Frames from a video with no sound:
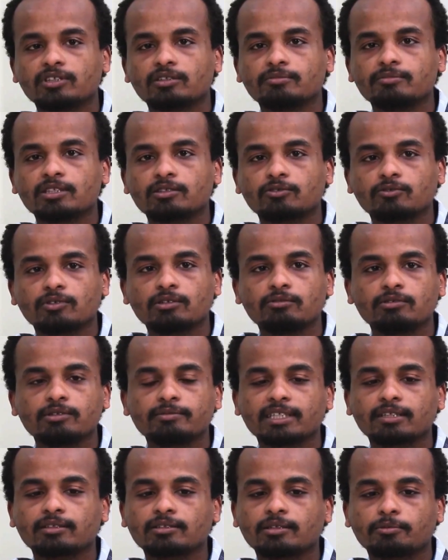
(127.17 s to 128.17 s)
which means when we
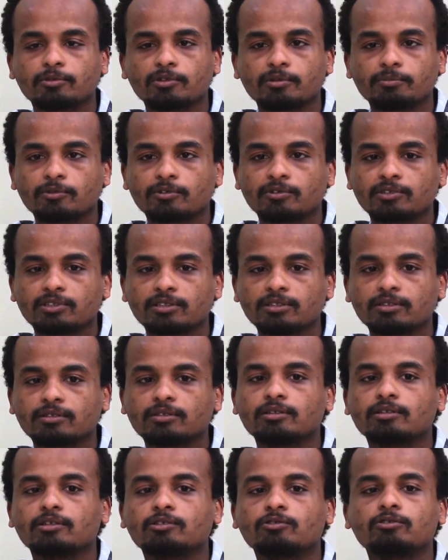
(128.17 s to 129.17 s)
make the proportion,
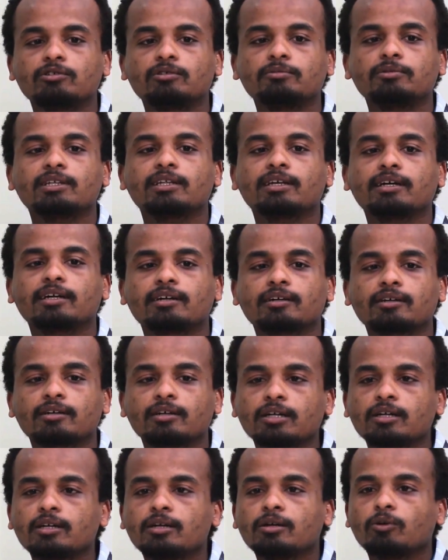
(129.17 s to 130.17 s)
it would be like
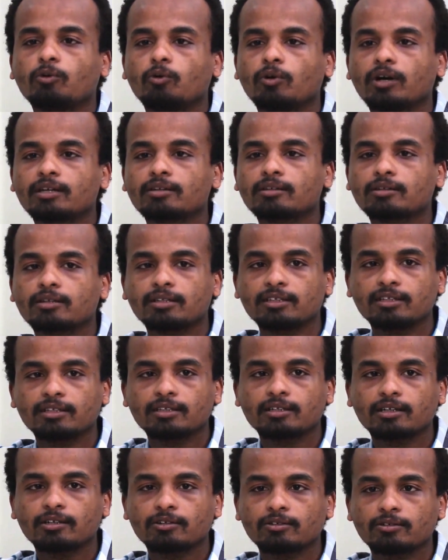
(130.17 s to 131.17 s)
one
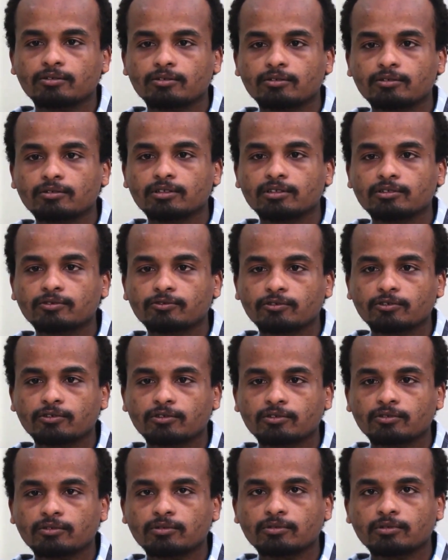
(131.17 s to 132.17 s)
clinical oncologist
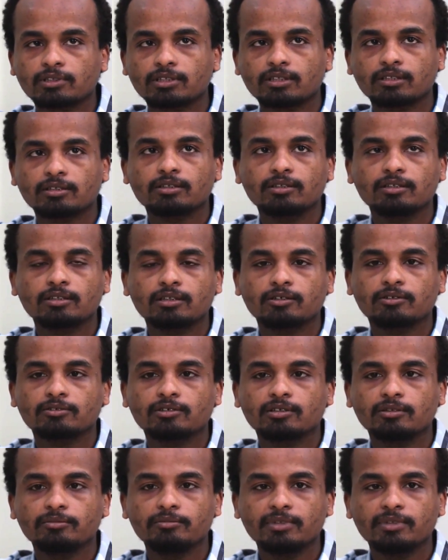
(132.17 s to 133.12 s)
for 30,000